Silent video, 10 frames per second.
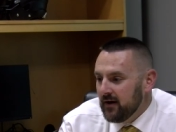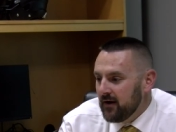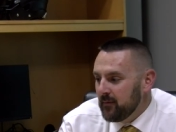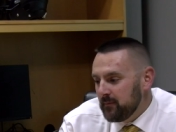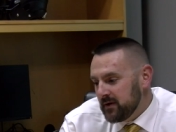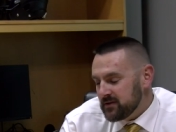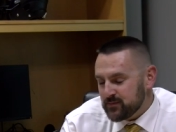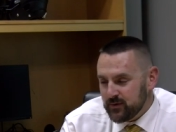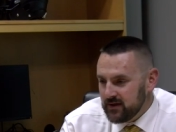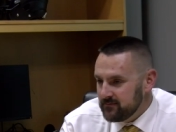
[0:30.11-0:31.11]
um,
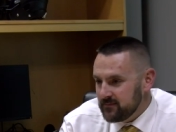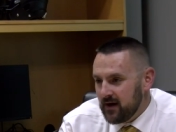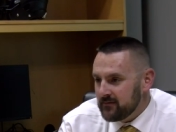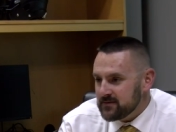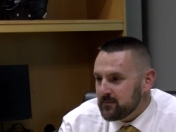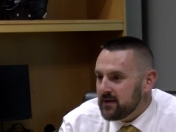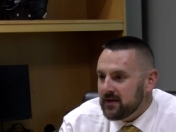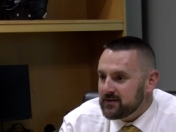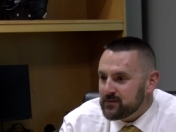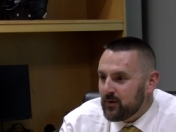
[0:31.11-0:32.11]
bittersweet, obviously
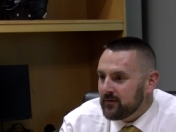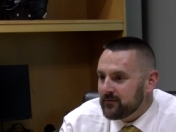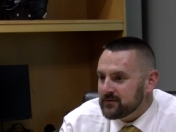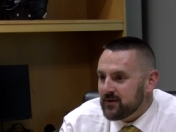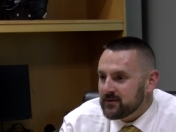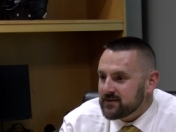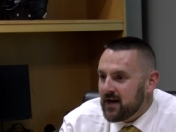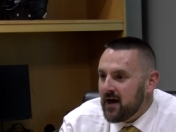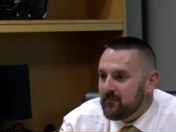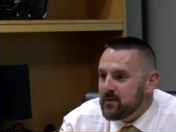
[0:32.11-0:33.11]
being at Chowan for as long as I
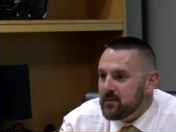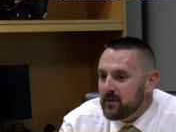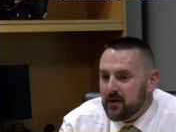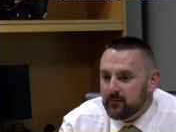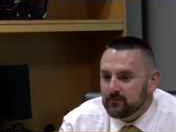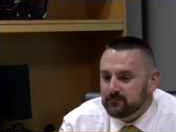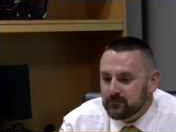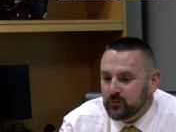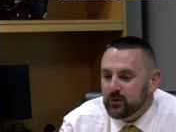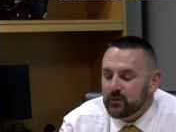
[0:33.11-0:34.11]
have been, but I'm
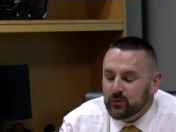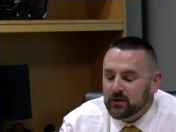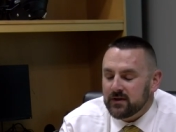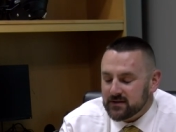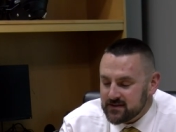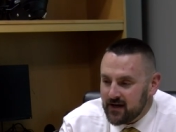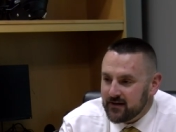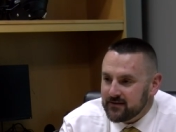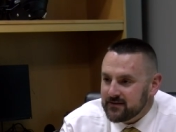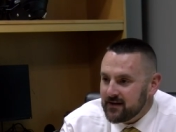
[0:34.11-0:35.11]
really, really
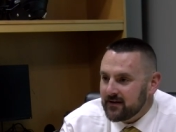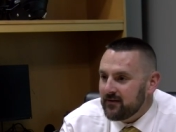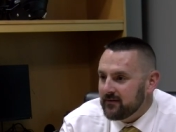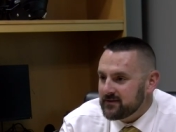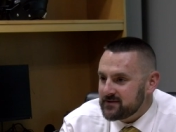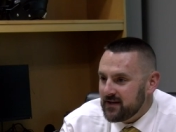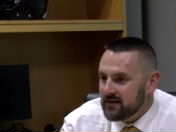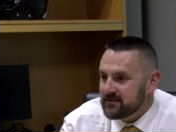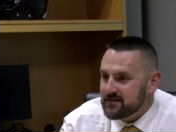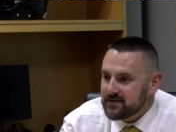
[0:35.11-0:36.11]
excited to take on this
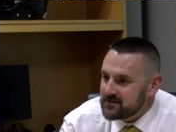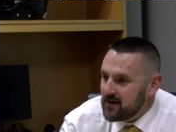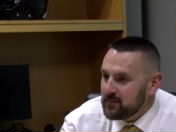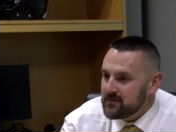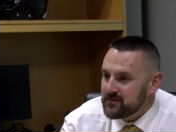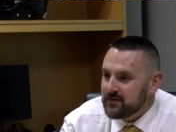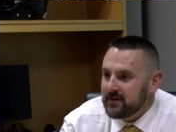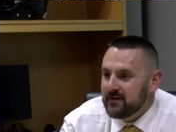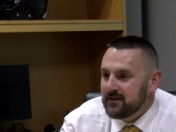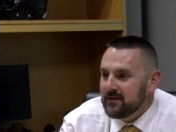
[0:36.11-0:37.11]
challenge and this opportunity.